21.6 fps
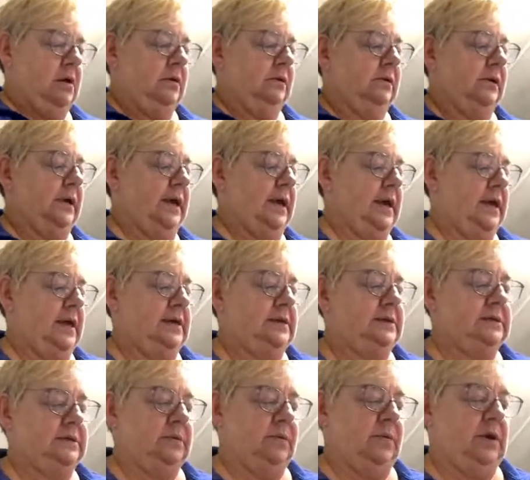Okay,
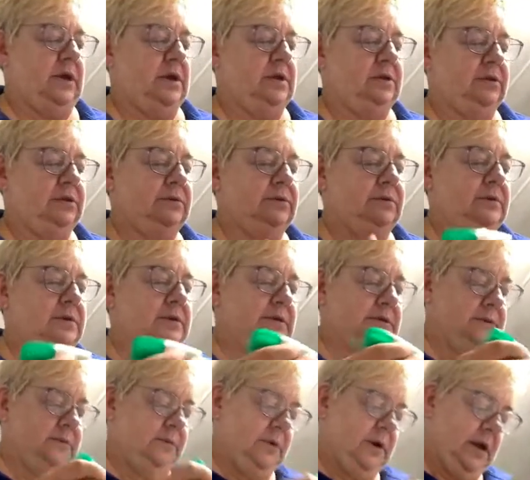so I glued
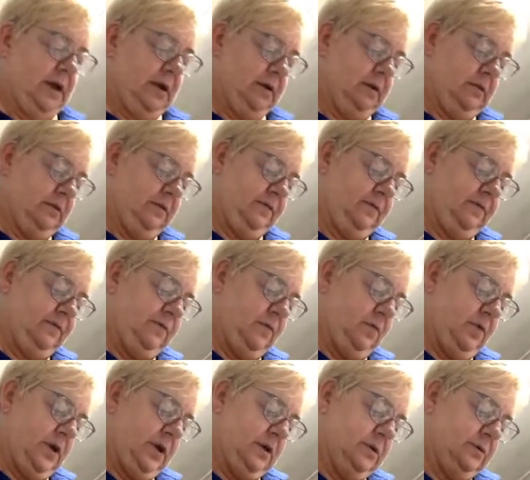this one out of the
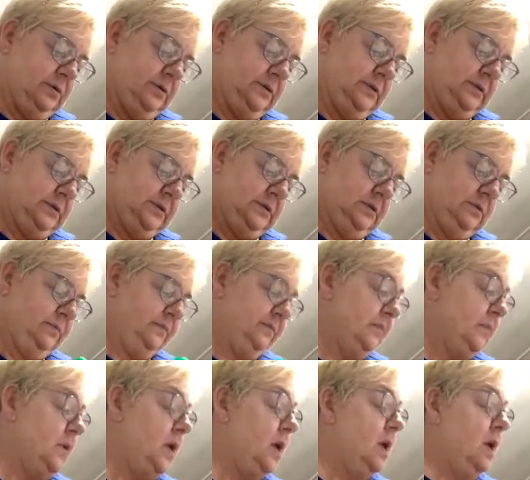foils.
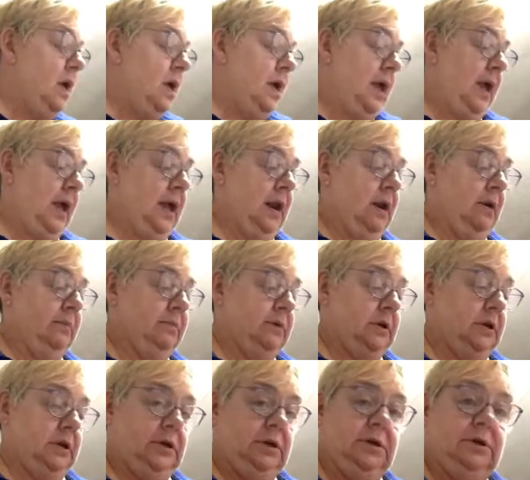And I'm
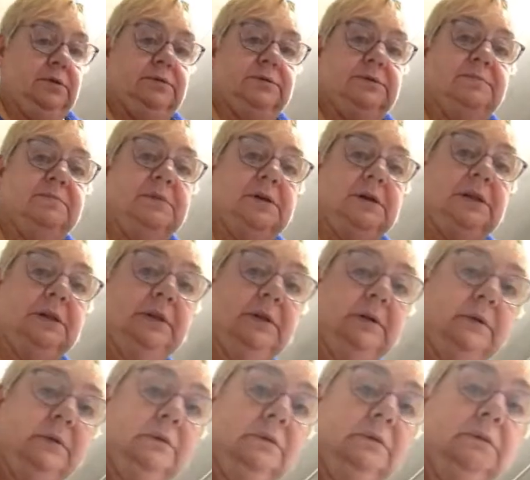going to use my
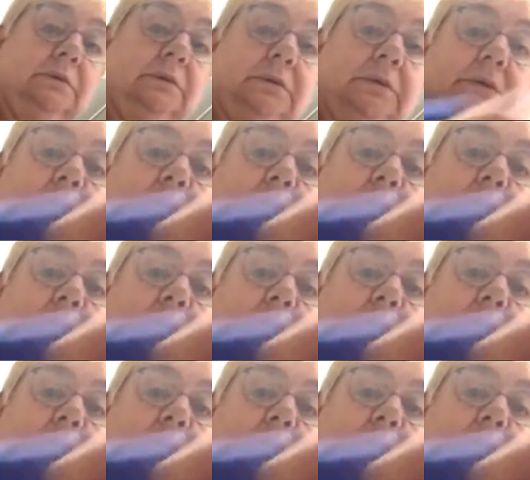little